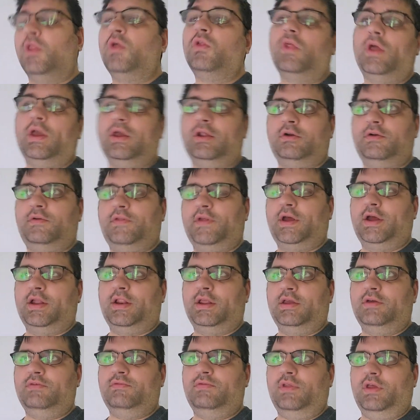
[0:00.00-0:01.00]
later
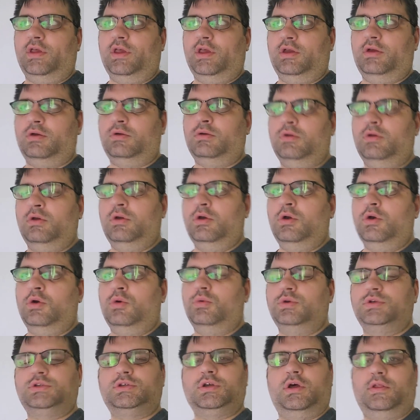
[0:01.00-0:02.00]
that evening,
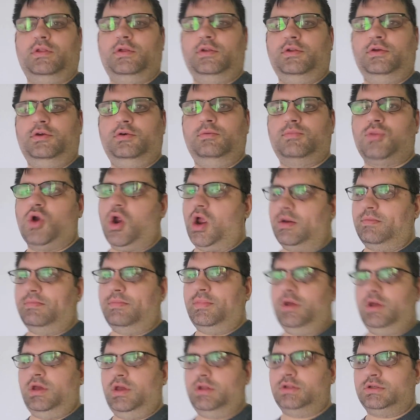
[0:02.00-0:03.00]
we saw the new
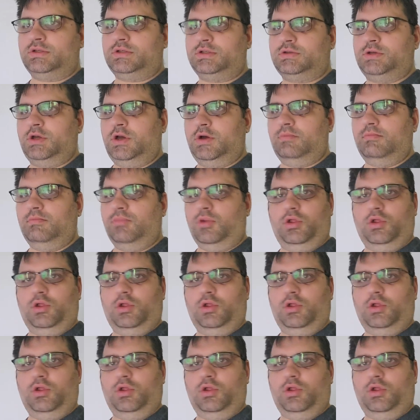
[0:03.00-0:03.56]
Brad Pitt's